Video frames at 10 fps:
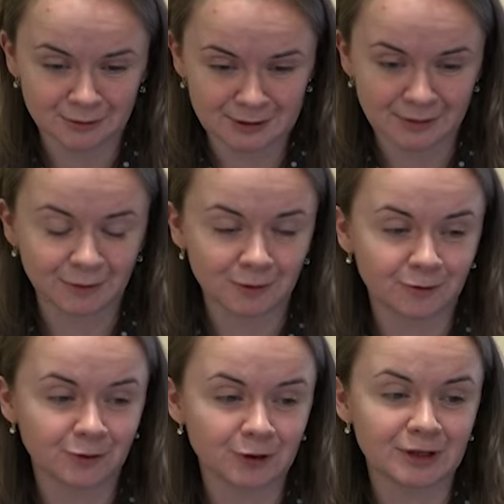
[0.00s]
some
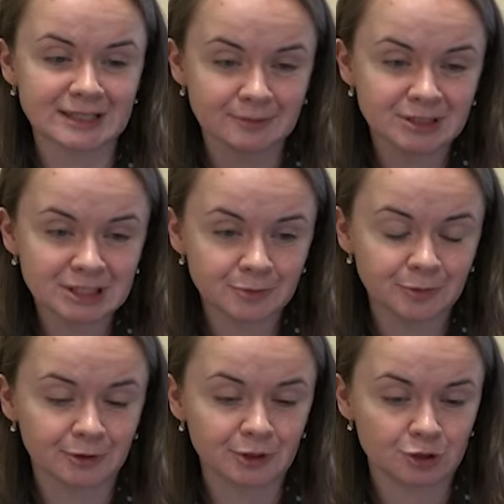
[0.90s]

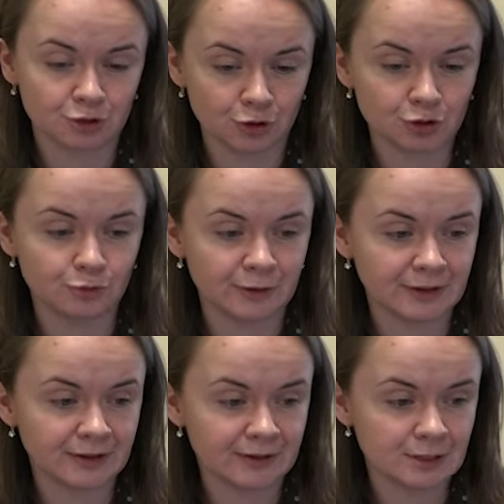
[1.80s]
deeper research
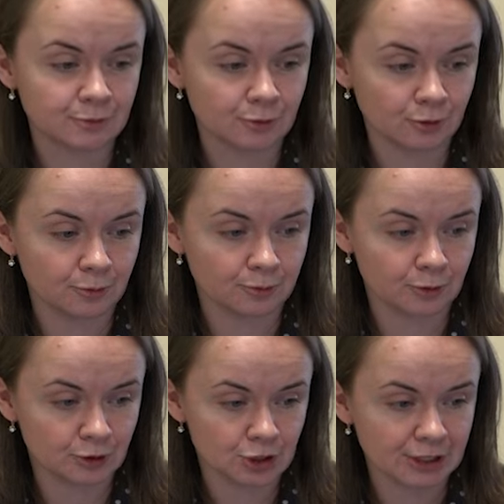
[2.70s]
within this
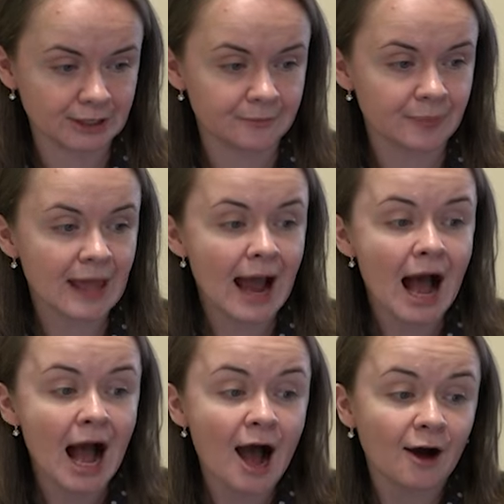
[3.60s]
project.
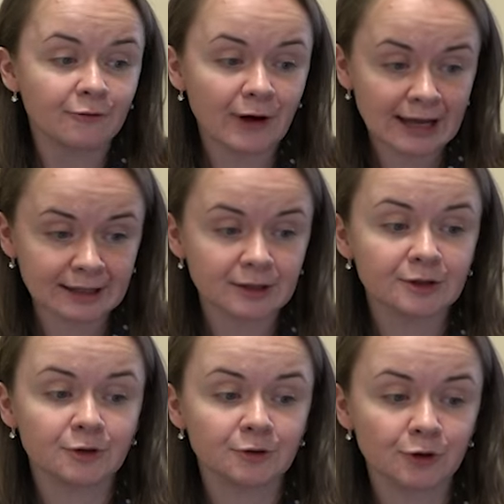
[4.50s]

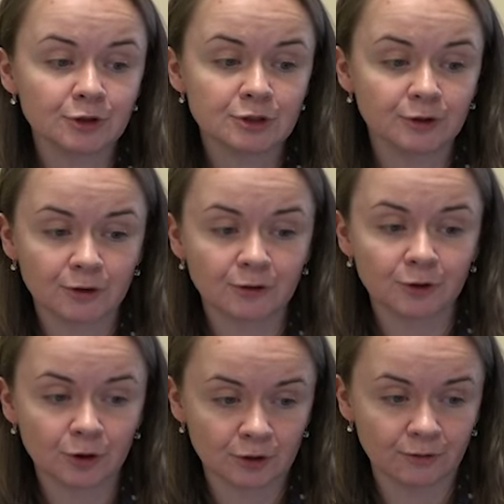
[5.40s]
Finally, the
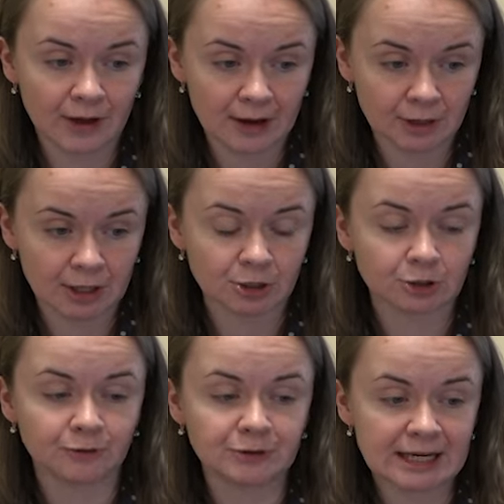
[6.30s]
third
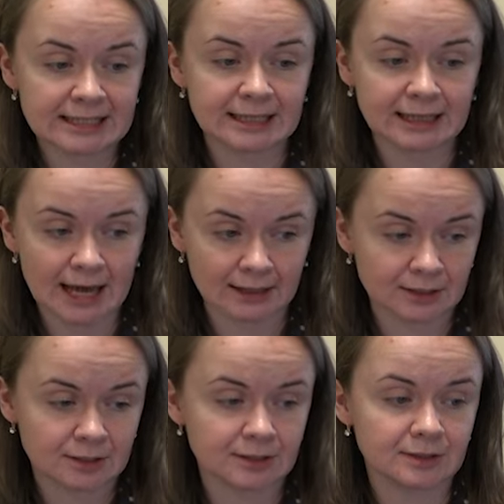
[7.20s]
variant of text
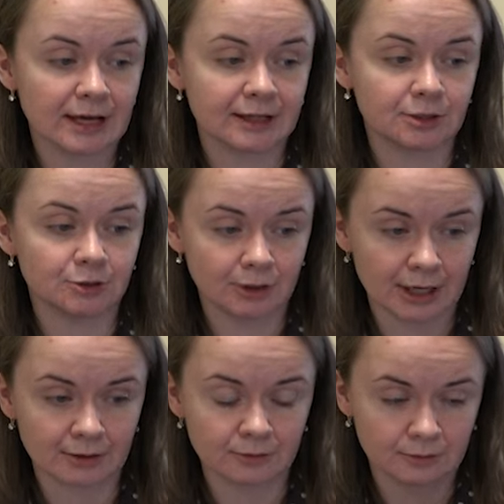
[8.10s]
analysis that you
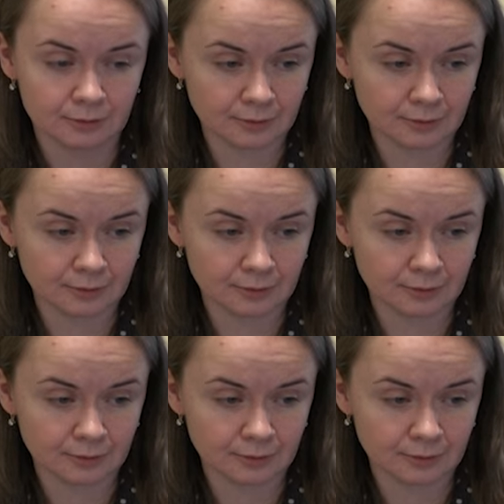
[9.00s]
can